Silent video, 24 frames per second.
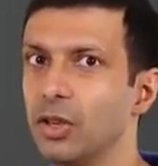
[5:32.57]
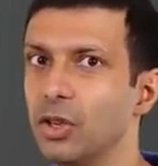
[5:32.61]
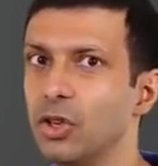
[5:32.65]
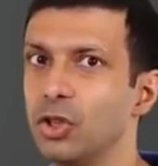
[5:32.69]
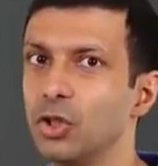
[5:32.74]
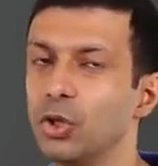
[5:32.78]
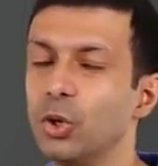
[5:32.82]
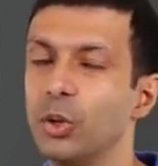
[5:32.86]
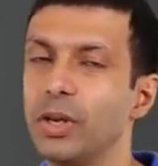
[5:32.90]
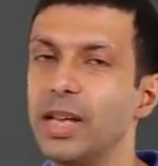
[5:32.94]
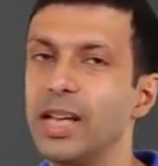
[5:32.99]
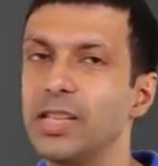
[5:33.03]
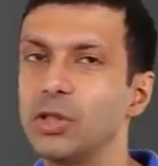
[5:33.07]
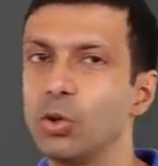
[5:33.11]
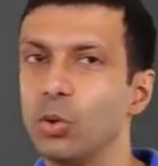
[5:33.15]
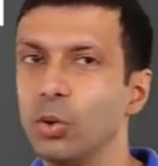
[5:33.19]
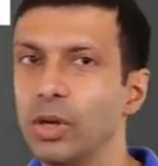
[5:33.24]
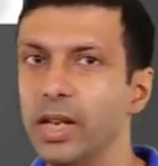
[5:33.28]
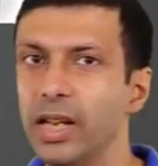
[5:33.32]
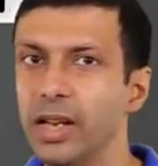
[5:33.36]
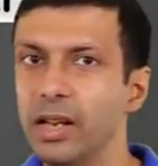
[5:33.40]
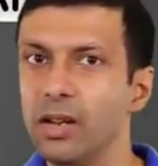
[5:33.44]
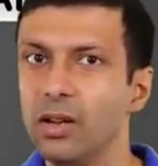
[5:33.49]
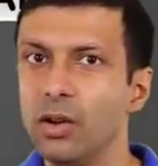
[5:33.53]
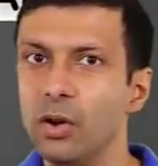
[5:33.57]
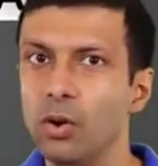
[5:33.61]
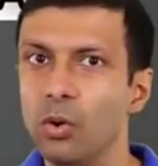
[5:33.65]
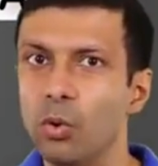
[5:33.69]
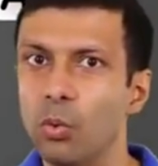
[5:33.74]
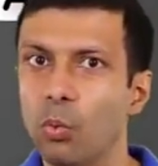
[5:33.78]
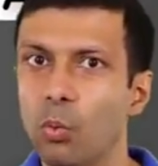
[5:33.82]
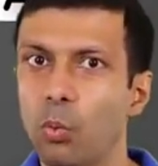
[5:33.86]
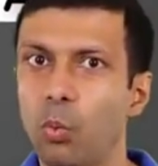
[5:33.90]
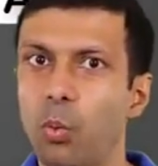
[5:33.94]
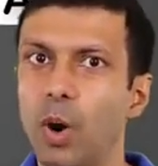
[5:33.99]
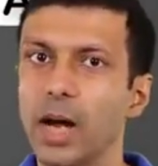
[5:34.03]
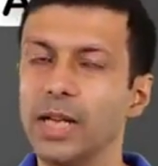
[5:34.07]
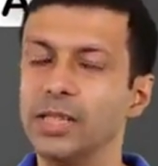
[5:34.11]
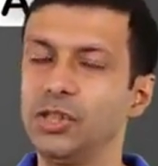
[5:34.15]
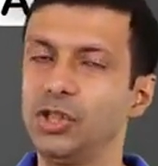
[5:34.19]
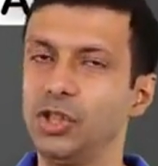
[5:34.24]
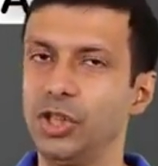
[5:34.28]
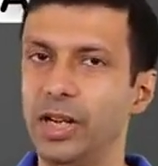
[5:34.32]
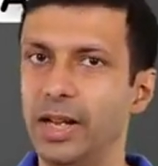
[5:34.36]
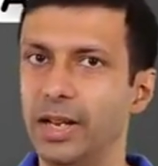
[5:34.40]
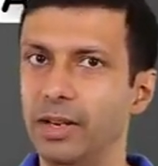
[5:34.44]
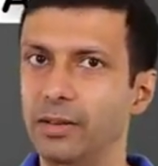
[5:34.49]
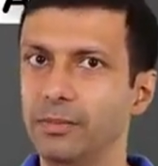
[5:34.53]
so it has only one
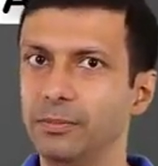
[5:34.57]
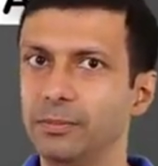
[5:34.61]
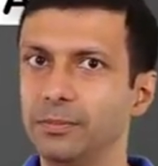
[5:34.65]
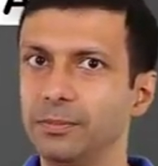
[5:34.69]
shell.